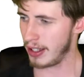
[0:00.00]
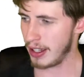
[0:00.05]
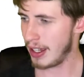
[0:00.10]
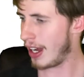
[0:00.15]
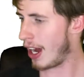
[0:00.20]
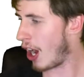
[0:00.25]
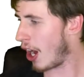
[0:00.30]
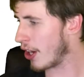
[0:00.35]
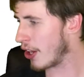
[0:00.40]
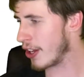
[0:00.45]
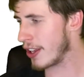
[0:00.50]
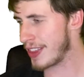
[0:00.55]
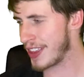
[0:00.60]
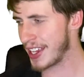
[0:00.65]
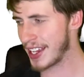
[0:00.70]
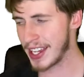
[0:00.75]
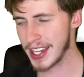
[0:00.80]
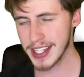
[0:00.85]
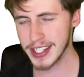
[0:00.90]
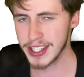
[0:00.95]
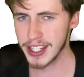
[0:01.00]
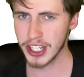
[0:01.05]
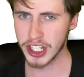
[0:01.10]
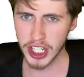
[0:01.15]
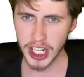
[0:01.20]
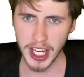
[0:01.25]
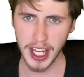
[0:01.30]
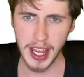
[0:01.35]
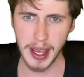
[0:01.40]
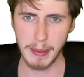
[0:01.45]
I don't think he's the
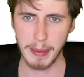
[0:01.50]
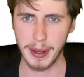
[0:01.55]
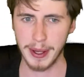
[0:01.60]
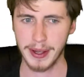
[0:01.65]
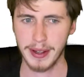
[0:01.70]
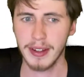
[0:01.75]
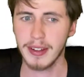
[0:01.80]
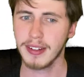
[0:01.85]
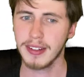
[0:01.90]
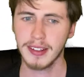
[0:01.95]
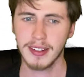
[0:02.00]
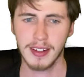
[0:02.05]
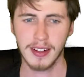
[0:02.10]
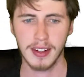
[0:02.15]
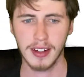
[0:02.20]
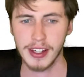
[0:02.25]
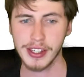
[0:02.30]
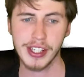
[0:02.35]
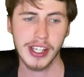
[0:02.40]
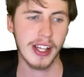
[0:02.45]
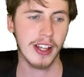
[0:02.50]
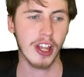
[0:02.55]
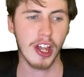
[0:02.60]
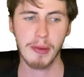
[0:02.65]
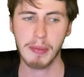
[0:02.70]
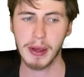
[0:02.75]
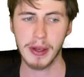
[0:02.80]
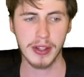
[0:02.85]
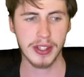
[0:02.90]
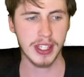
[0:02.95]
champ. I see a lot
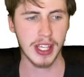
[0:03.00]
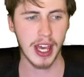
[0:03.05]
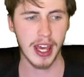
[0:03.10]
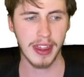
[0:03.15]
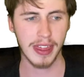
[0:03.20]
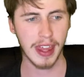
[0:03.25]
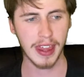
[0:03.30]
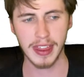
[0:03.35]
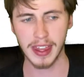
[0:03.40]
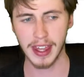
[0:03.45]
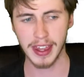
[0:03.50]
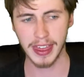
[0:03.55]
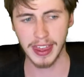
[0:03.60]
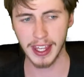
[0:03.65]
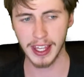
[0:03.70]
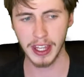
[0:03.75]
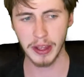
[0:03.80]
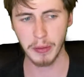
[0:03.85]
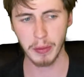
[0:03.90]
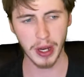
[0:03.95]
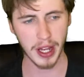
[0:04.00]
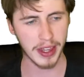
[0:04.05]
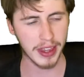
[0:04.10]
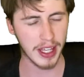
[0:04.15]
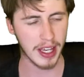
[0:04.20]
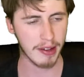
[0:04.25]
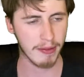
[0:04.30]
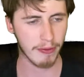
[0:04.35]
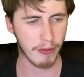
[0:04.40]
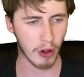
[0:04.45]
of people saying that they think he won
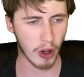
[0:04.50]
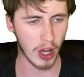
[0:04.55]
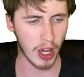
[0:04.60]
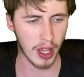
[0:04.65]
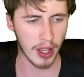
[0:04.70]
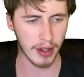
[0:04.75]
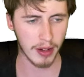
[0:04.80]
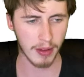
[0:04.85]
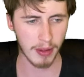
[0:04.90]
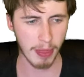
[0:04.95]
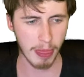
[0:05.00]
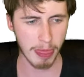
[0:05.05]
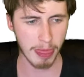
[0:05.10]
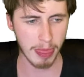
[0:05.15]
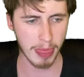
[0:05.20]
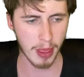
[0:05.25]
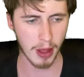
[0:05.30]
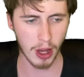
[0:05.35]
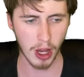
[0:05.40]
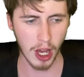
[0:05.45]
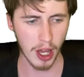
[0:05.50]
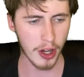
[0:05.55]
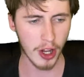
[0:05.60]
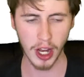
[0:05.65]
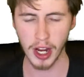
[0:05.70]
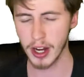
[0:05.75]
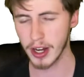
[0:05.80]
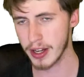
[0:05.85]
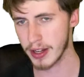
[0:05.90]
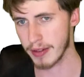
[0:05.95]
that fight. I
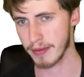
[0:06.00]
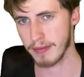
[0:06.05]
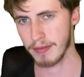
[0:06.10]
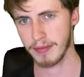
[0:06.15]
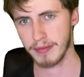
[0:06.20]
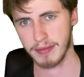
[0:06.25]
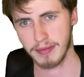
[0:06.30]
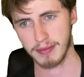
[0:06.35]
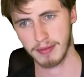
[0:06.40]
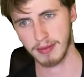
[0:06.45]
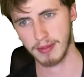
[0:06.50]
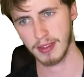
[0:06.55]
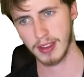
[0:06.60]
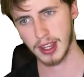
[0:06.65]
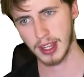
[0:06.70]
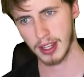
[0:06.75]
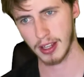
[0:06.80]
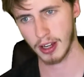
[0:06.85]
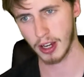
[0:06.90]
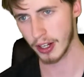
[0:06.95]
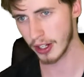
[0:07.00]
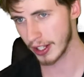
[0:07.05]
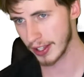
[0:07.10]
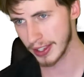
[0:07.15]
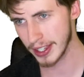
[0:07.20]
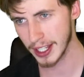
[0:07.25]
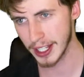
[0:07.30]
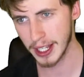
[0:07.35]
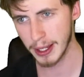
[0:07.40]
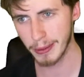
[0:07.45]
don't
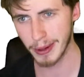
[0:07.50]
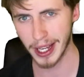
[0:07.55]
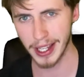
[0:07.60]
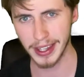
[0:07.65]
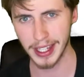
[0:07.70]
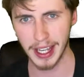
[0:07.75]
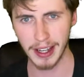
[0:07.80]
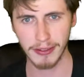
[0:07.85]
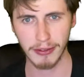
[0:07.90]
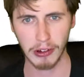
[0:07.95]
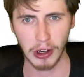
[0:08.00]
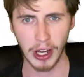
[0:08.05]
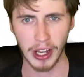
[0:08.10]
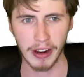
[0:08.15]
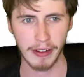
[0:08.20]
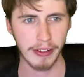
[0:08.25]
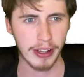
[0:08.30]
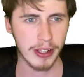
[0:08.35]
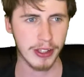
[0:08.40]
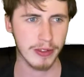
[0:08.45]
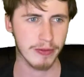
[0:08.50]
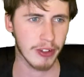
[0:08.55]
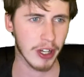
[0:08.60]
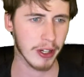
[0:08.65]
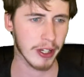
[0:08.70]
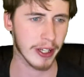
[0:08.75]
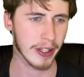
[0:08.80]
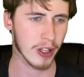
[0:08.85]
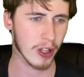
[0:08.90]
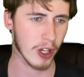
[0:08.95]
think he won that fight. I think it was
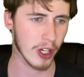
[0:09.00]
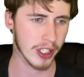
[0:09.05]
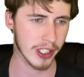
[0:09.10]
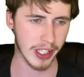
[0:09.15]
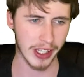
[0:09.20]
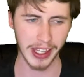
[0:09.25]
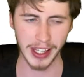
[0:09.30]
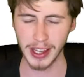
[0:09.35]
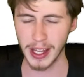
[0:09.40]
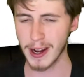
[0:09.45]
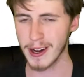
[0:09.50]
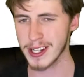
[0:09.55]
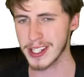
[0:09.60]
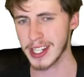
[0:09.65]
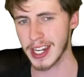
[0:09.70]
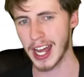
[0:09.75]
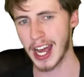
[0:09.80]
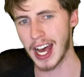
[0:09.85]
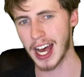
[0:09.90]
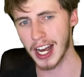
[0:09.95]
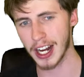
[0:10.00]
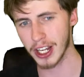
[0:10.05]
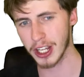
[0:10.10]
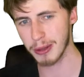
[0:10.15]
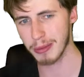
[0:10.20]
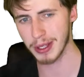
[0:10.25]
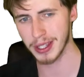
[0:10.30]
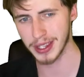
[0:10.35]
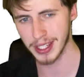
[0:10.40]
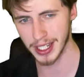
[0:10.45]
very close. I think there is an
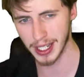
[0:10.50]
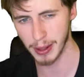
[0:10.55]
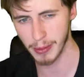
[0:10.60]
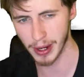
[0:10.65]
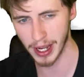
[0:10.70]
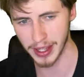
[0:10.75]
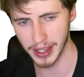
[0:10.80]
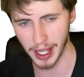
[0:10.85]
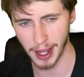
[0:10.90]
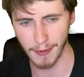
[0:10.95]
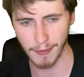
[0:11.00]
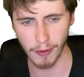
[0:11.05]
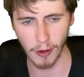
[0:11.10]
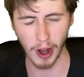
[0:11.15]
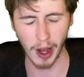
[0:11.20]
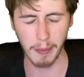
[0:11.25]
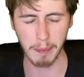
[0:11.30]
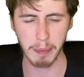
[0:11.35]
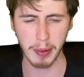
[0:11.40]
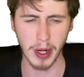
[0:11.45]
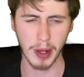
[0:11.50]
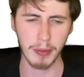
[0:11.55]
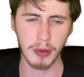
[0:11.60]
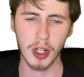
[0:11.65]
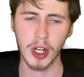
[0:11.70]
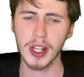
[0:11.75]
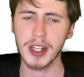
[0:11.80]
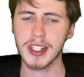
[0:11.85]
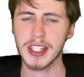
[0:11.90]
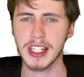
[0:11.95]
argument that he won that fight, but I'm
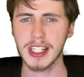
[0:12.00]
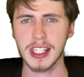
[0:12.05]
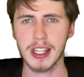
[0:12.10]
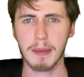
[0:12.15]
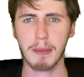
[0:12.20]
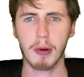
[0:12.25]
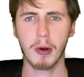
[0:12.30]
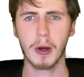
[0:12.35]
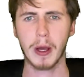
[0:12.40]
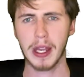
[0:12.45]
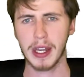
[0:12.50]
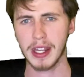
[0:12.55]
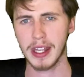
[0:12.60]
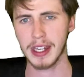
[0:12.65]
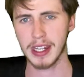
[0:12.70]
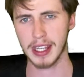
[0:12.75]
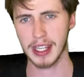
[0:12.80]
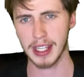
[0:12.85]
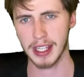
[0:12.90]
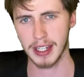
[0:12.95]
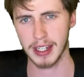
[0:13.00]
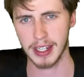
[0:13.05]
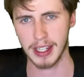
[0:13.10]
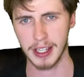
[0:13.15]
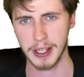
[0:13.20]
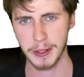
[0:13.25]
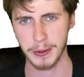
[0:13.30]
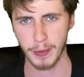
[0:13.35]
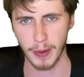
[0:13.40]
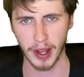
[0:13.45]
not disappointed in
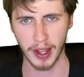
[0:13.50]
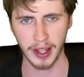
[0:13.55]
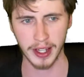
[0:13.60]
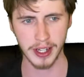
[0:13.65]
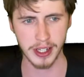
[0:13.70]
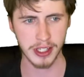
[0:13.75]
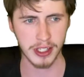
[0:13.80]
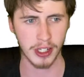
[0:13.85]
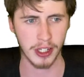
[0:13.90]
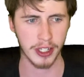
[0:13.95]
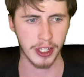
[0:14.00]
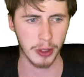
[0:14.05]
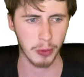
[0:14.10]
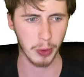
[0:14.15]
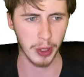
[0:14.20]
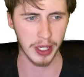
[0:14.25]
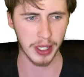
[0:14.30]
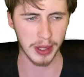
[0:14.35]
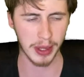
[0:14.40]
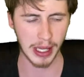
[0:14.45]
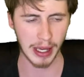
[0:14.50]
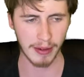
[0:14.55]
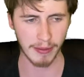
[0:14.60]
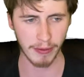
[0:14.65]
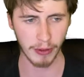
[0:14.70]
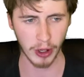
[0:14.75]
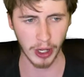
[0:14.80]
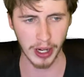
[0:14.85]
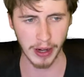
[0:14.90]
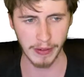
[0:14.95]
Israel Adesanya winning that
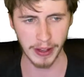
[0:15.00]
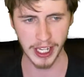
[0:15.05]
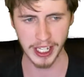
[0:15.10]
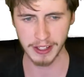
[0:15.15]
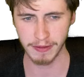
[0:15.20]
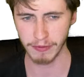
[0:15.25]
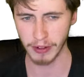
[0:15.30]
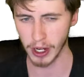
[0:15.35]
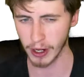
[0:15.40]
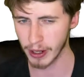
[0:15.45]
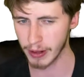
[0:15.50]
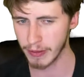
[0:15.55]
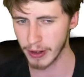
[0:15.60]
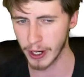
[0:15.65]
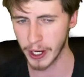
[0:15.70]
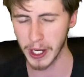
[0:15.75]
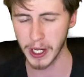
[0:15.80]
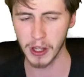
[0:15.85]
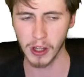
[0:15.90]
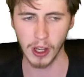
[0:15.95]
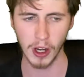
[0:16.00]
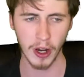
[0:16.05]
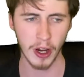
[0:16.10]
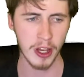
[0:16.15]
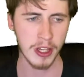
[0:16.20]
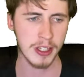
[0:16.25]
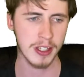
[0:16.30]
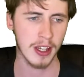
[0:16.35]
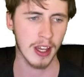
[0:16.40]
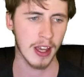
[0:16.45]
fight. I think it's very, very
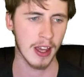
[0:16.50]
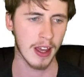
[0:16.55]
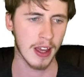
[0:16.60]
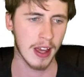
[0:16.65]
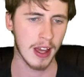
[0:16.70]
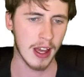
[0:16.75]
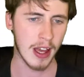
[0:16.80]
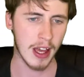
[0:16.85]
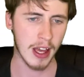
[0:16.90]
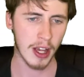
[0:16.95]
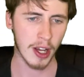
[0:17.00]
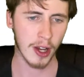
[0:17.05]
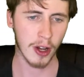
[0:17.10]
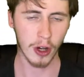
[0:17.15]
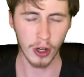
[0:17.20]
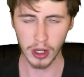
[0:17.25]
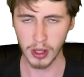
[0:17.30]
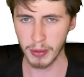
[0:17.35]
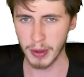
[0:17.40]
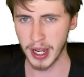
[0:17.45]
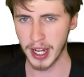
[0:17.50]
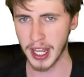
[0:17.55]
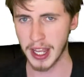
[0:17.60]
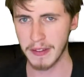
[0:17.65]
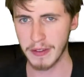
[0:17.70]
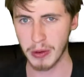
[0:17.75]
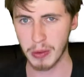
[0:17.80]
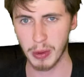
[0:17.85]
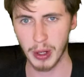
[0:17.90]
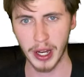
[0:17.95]
close. Could have went
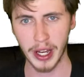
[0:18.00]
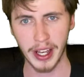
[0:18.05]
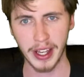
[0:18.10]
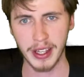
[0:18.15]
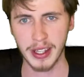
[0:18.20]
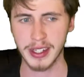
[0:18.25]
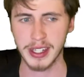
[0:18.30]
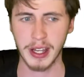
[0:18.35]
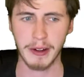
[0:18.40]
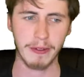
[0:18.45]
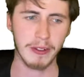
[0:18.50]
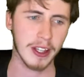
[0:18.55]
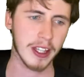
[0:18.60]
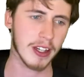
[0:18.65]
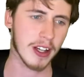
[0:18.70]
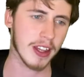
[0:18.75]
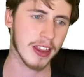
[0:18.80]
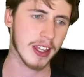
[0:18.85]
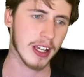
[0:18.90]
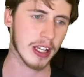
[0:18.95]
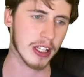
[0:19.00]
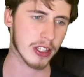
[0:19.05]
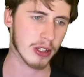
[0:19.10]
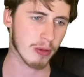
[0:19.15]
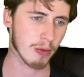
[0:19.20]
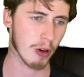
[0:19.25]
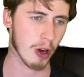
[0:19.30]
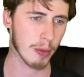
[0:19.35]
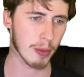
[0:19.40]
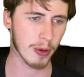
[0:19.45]
either way. I definitely don't think it's a
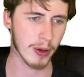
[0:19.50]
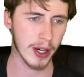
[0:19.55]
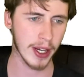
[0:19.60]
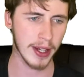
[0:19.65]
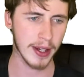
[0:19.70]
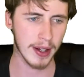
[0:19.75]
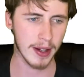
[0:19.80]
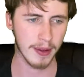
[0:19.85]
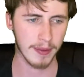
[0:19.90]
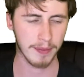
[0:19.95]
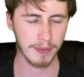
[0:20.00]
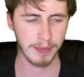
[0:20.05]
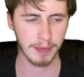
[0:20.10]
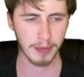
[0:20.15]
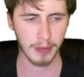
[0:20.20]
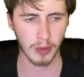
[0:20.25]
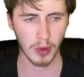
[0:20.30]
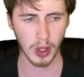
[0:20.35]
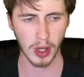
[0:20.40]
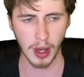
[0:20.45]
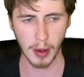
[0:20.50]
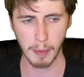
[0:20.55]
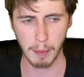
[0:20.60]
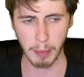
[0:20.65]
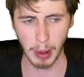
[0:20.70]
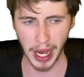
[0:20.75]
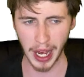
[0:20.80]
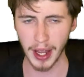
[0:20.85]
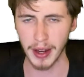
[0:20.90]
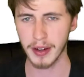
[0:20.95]
robbery,
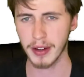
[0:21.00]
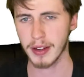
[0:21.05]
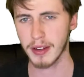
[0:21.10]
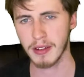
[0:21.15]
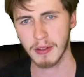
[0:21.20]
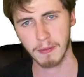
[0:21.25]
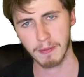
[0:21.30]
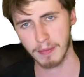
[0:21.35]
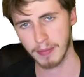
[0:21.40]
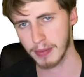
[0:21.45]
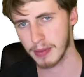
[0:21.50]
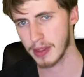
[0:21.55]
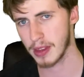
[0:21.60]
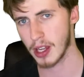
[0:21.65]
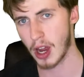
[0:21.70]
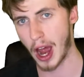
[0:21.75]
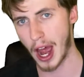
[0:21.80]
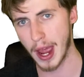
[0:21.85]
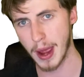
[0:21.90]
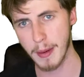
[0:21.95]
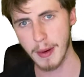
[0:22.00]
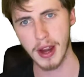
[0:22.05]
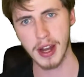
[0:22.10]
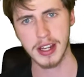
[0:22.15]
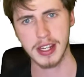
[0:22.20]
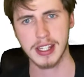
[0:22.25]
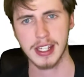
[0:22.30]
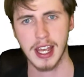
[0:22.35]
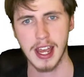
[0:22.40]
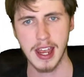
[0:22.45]
but I am going to
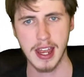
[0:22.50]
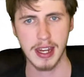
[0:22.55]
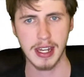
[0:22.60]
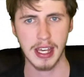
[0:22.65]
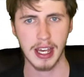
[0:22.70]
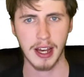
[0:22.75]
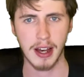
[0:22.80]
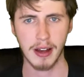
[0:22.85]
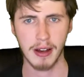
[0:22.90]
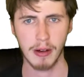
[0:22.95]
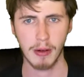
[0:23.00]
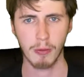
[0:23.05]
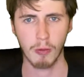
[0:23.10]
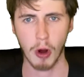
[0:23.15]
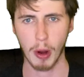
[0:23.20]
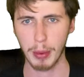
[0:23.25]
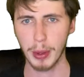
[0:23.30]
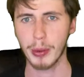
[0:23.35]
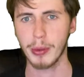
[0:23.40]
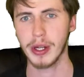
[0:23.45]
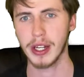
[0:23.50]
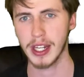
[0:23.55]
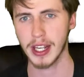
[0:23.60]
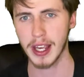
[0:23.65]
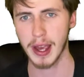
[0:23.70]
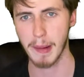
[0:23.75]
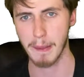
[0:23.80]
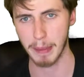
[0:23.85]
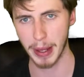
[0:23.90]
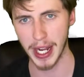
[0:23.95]
say it now. Robert
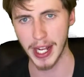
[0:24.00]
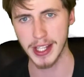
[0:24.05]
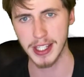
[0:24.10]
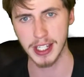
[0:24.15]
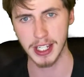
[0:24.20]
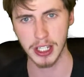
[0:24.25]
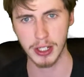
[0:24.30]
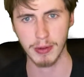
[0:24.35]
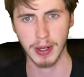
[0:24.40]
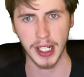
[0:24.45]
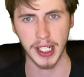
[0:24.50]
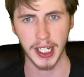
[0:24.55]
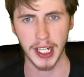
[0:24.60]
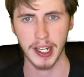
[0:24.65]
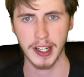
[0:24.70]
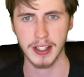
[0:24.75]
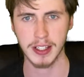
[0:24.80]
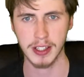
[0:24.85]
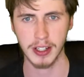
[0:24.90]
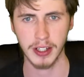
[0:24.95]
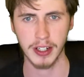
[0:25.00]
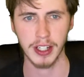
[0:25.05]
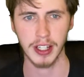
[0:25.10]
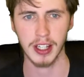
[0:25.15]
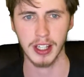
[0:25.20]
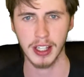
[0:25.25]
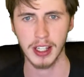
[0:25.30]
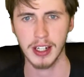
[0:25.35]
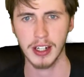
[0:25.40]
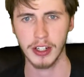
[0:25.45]
Whittaker beats Israel
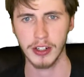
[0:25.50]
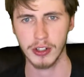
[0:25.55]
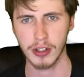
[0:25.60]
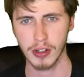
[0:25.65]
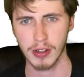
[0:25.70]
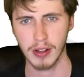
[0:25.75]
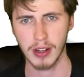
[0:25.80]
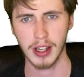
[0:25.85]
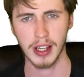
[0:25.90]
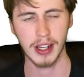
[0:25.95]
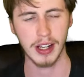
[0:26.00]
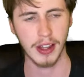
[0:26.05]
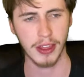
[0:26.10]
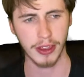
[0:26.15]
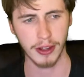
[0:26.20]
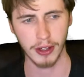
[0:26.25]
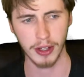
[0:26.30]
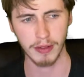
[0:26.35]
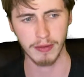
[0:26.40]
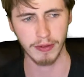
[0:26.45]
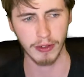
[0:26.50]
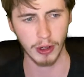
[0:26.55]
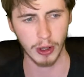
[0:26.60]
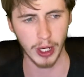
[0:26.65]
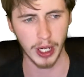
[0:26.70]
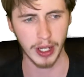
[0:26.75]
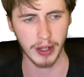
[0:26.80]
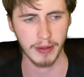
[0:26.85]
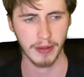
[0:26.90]
Adesanya in a third fight.